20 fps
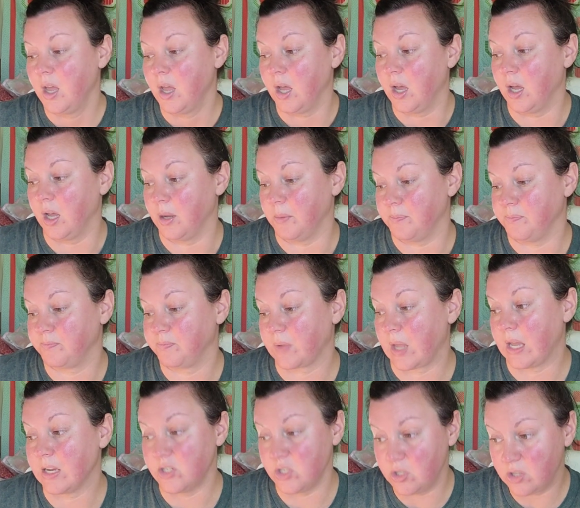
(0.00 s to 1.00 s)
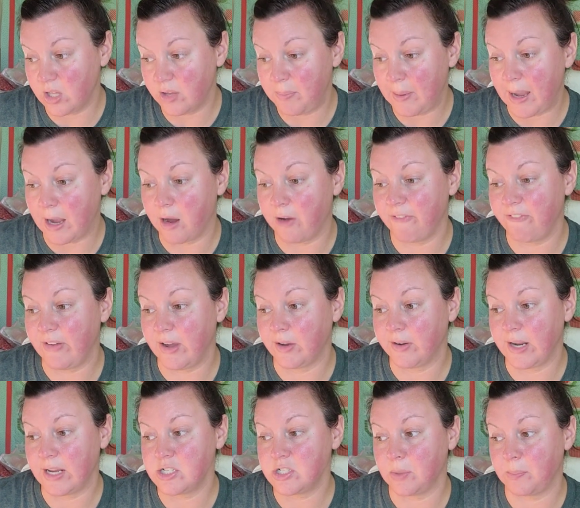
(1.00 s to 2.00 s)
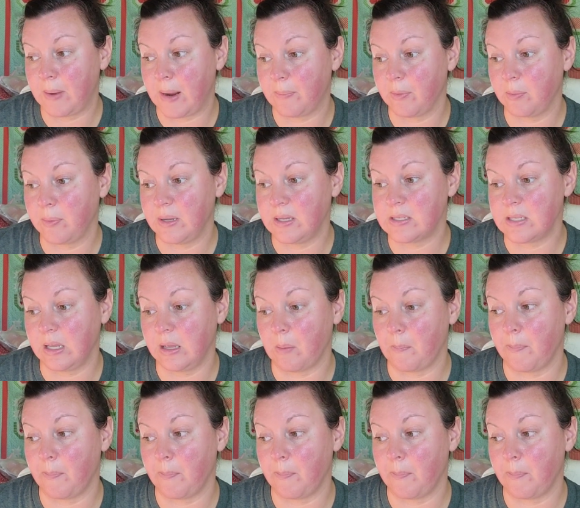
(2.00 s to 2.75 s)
I do love foundation paper piecing,